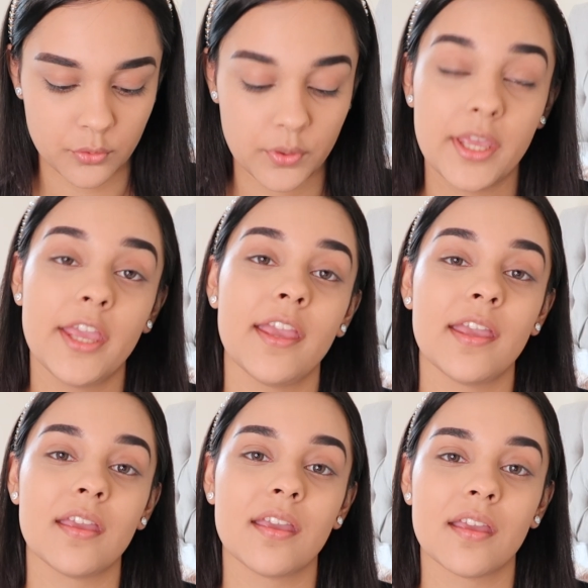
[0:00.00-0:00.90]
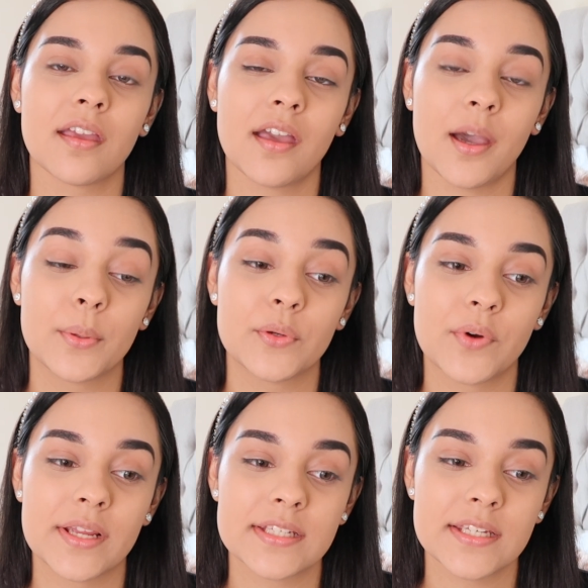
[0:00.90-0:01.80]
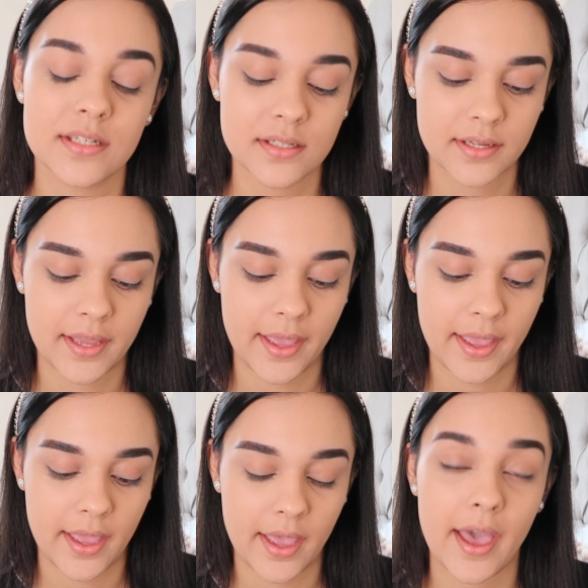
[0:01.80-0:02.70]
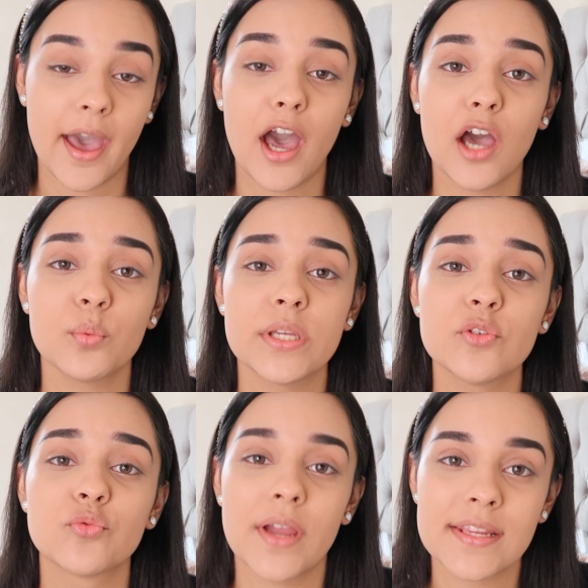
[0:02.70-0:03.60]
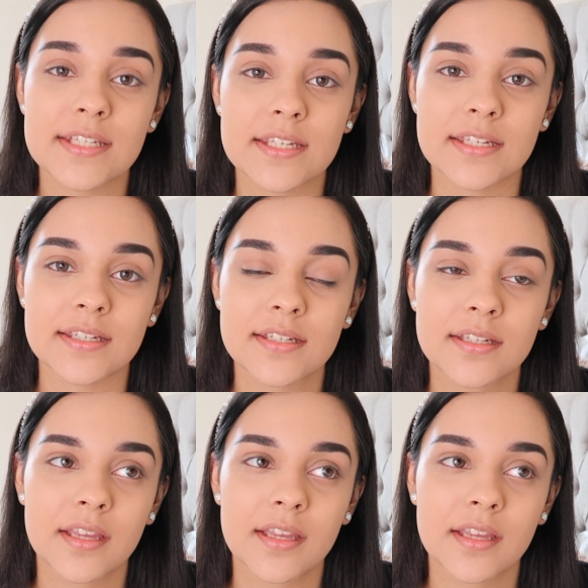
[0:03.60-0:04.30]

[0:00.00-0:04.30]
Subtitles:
Okay, are we ready? Are we ready?